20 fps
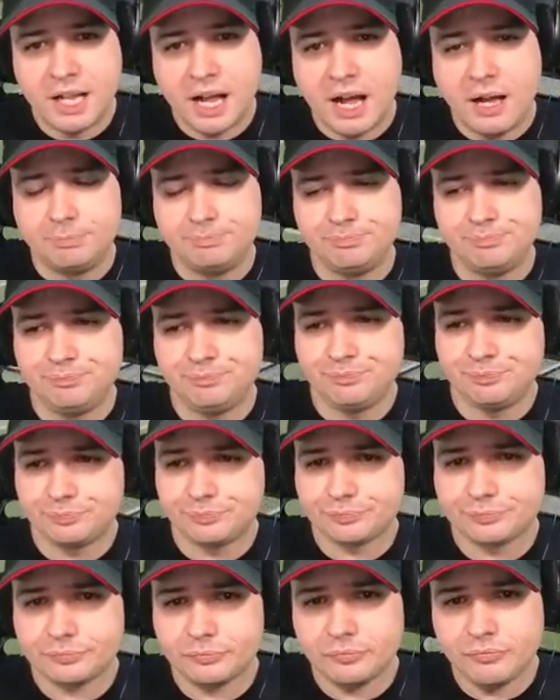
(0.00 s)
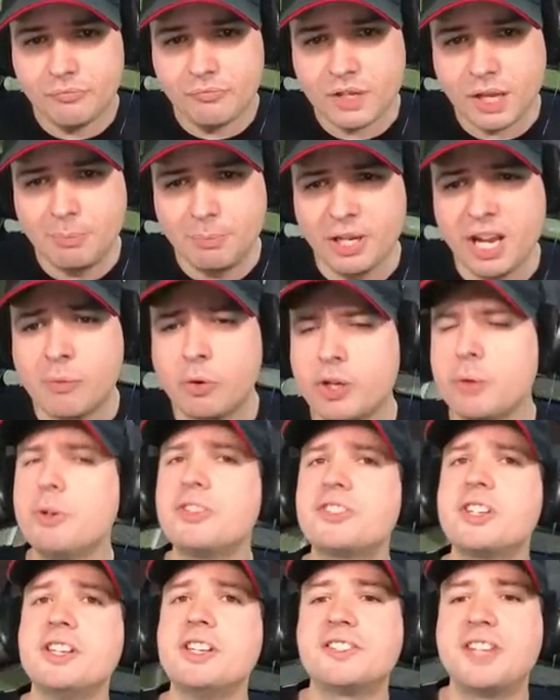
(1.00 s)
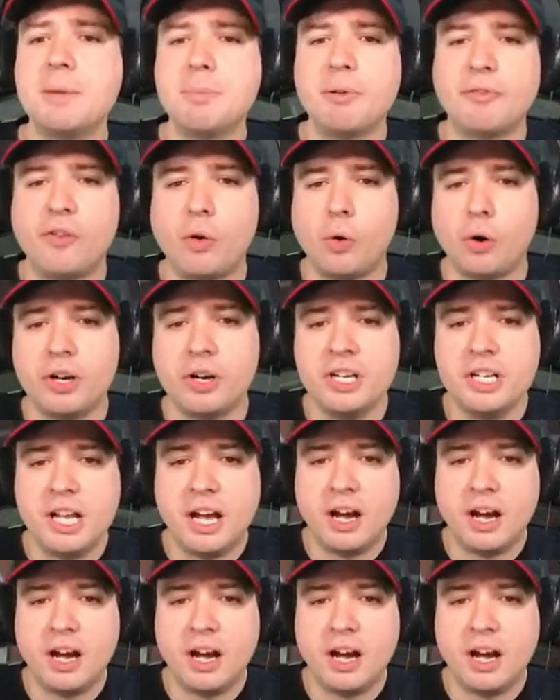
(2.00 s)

But yeah, what I was going to say before,